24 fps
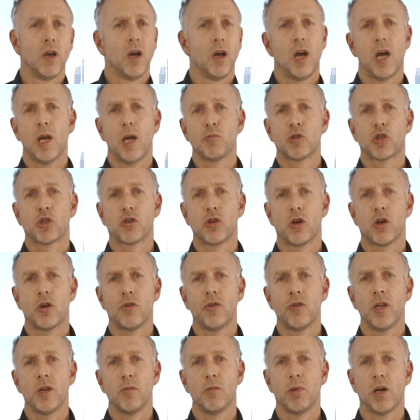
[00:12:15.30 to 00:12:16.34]
I'm
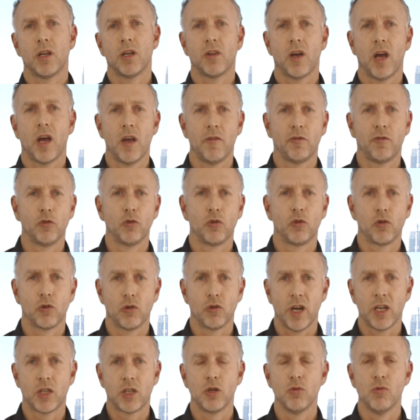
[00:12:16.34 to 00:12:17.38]
sorry, but I have to
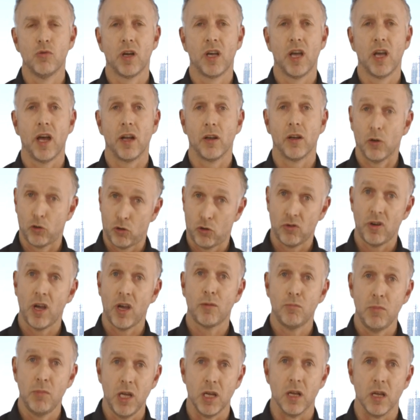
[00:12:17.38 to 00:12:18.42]
correct you again.
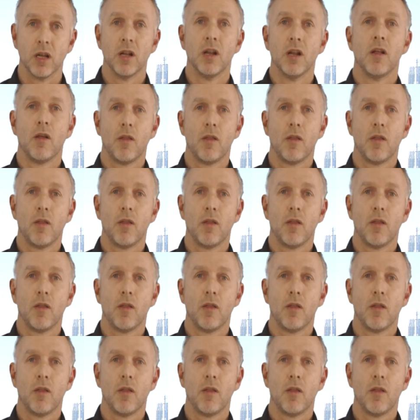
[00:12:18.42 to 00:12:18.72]
Correct me.